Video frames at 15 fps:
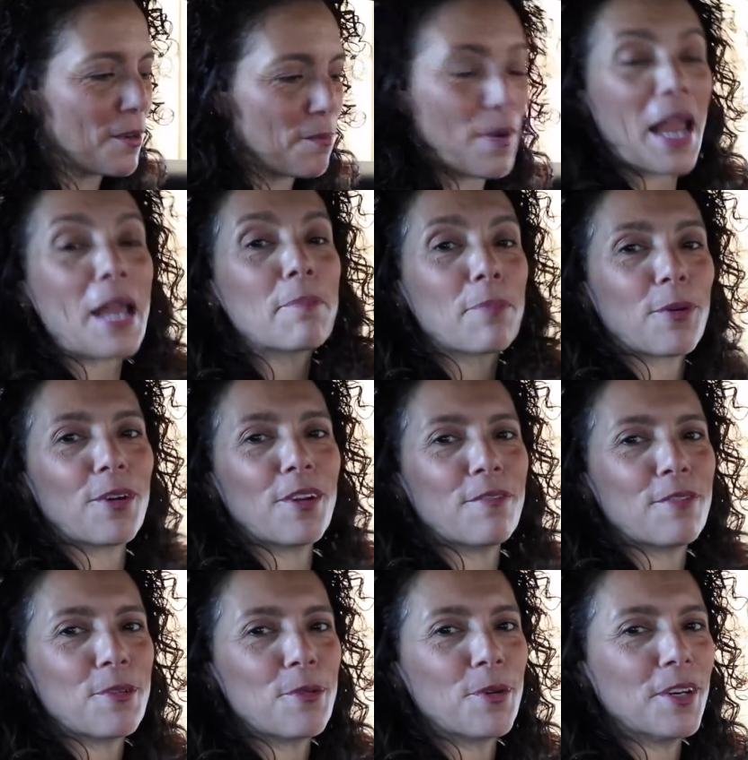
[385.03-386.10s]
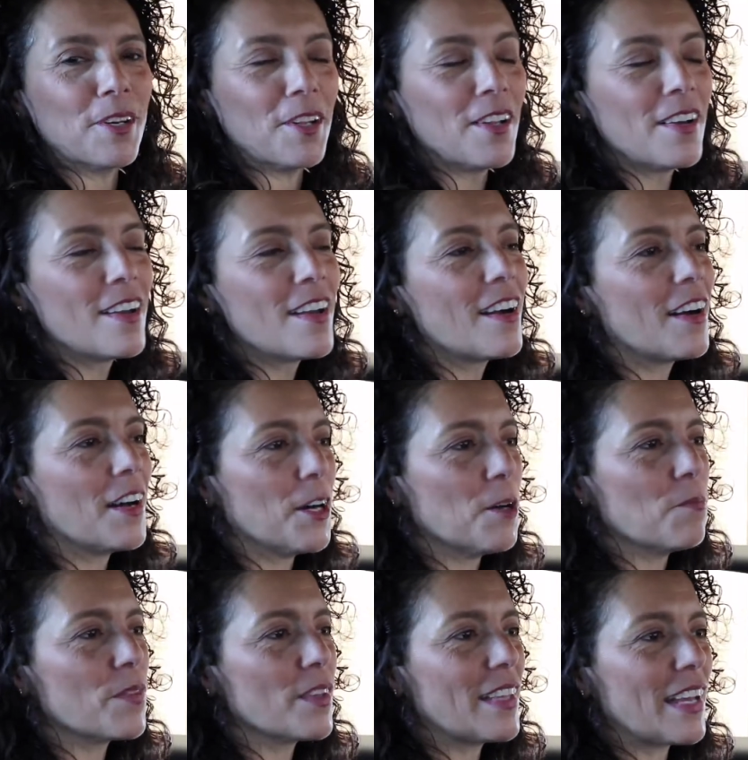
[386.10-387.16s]
paper, if you will.
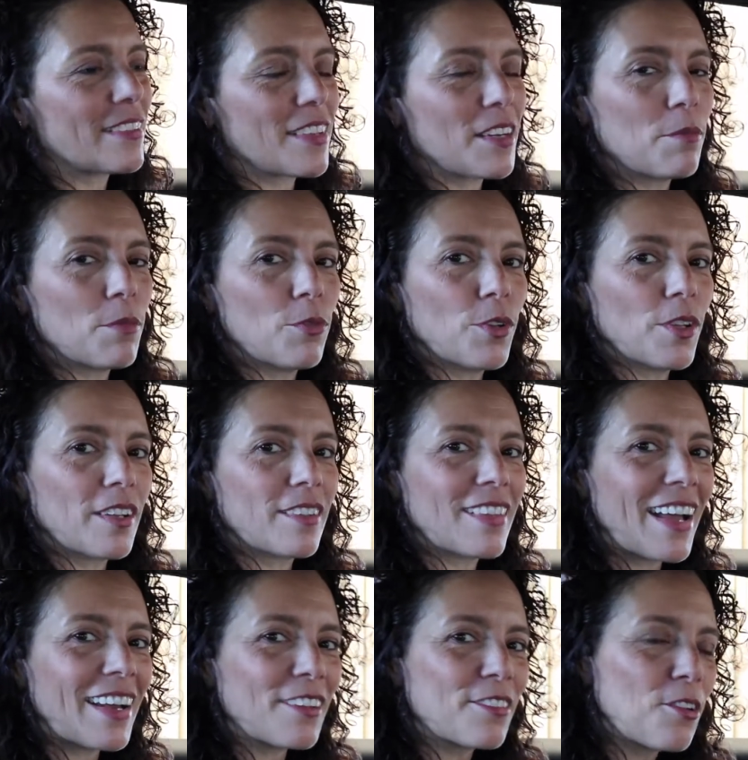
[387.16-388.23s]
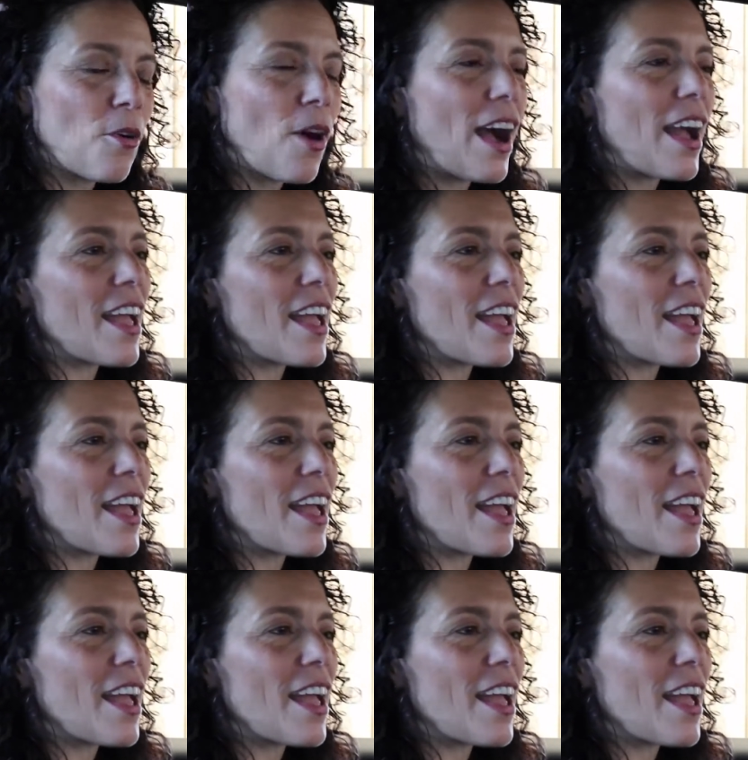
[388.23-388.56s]
That's going to be really exciting. So